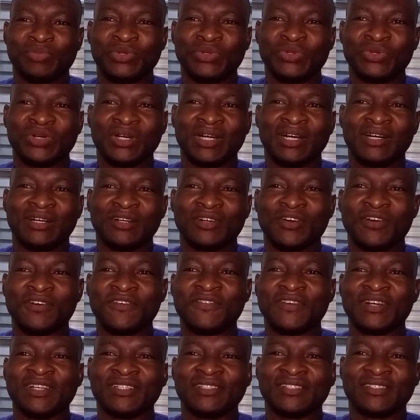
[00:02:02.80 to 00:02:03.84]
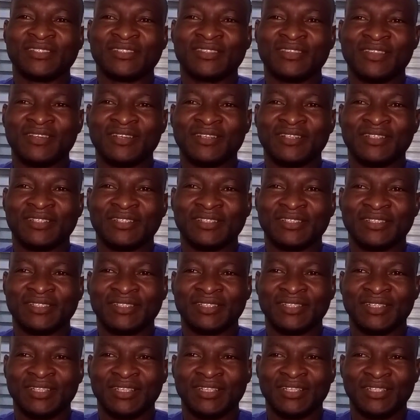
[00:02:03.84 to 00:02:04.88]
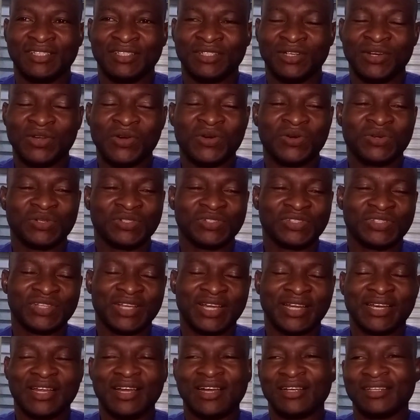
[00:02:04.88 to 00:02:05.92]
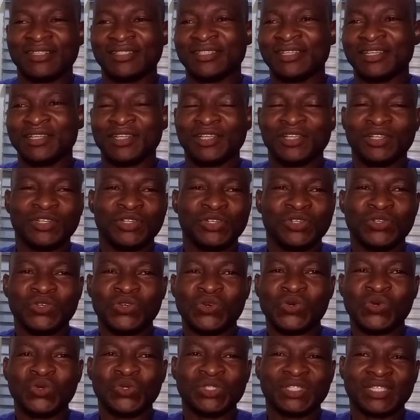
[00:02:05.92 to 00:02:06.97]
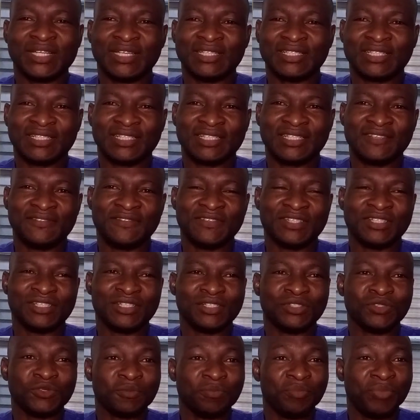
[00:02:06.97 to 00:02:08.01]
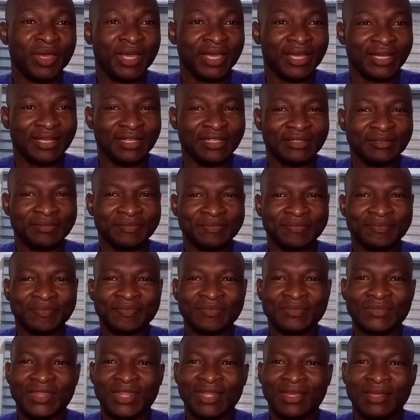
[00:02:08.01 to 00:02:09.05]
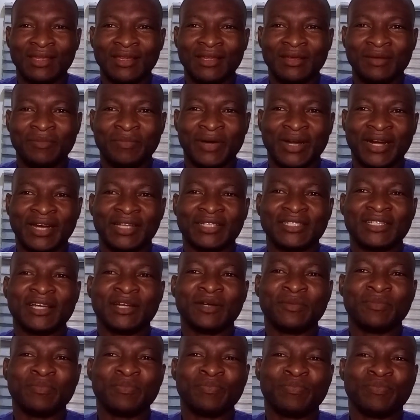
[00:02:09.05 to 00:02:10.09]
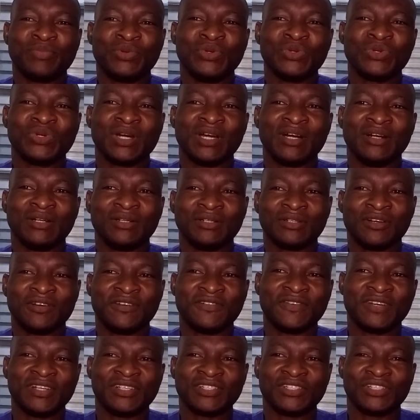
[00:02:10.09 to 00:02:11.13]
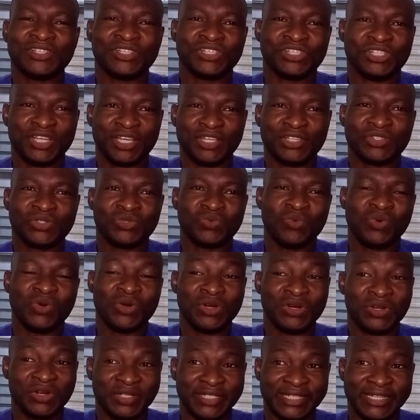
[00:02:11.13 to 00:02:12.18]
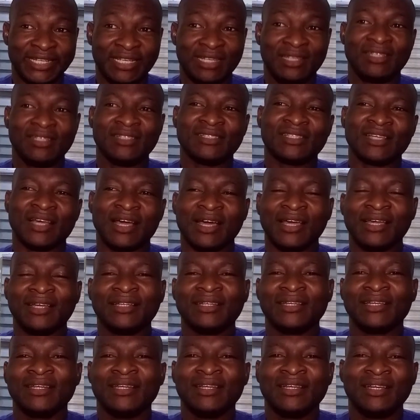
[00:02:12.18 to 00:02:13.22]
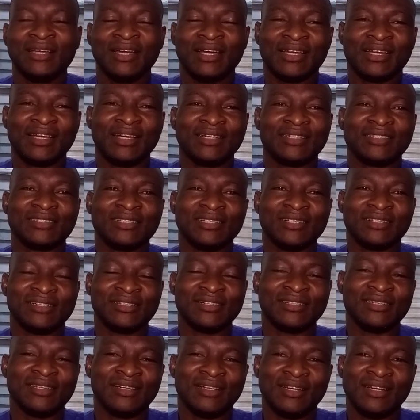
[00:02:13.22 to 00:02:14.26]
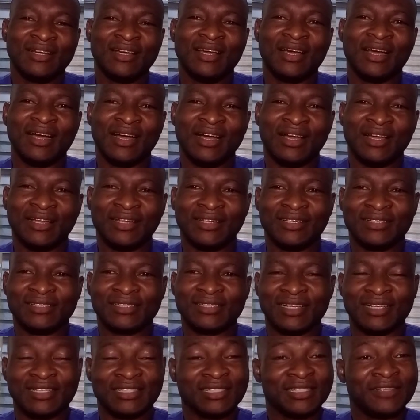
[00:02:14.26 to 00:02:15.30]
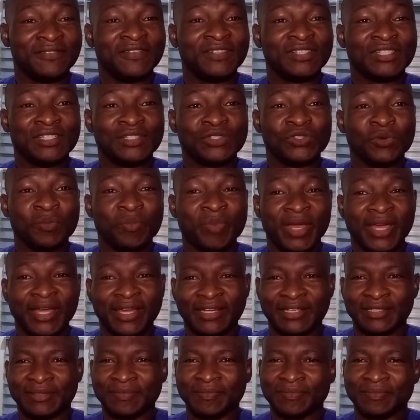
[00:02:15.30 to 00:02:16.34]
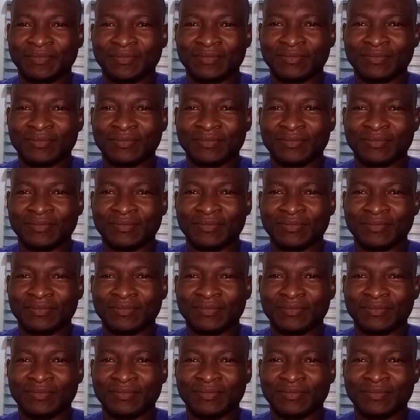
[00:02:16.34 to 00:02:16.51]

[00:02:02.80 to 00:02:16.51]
pleura covers the lungs and has a low sensitivity to pain. Parietal pleura covers the chest wall on the inside and has a high sensitivity to pain.